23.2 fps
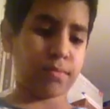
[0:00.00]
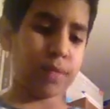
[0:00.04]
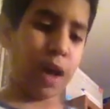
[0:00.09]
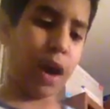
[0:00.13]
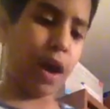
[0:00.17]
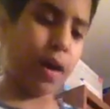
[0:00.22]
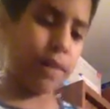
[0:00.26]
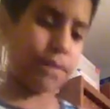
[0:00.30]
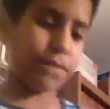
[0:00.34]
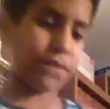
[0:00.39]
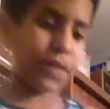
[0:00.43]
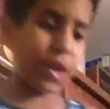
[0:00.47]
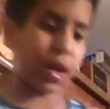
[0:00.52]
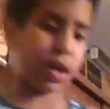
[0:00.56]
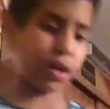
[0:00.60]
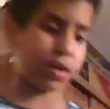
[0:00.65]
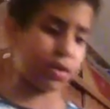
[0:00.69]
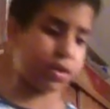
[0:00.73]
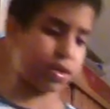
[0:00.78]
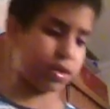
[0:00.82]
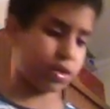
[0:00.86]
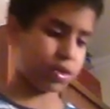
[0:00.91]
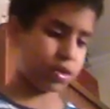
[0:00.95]
Oh,
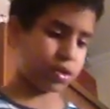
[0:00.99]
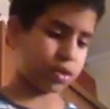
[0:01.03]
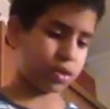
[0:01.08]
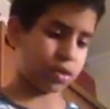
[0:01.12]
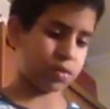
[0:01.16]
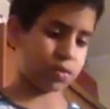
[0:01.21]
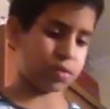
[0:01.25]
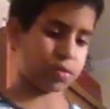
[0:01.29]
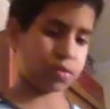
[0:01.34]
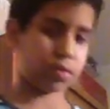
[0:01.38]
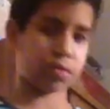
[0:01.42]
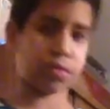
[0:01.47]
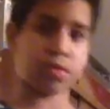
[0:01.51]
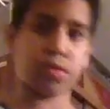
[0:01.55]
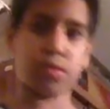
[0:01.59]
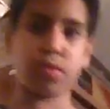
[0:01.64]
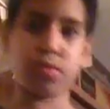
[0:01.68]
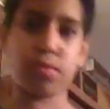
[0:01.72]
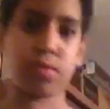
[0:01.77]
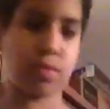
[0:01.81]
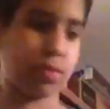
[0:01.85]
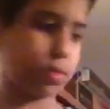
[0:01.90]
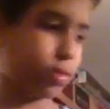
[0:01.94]
fudge. That was
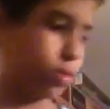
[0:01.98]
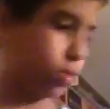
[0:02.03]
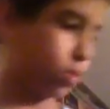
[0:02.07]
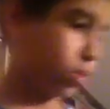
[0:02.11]
close.